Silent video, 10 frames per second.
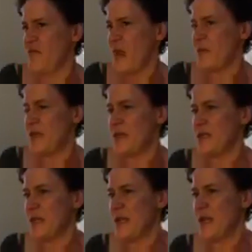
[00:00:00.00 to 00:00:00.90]

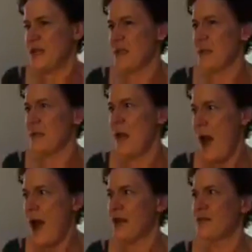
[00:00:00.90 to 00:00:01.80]
feminist and gets a
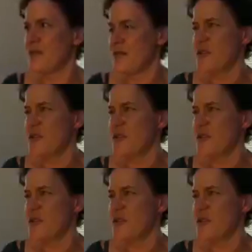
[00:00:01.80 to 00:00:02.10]
lot of.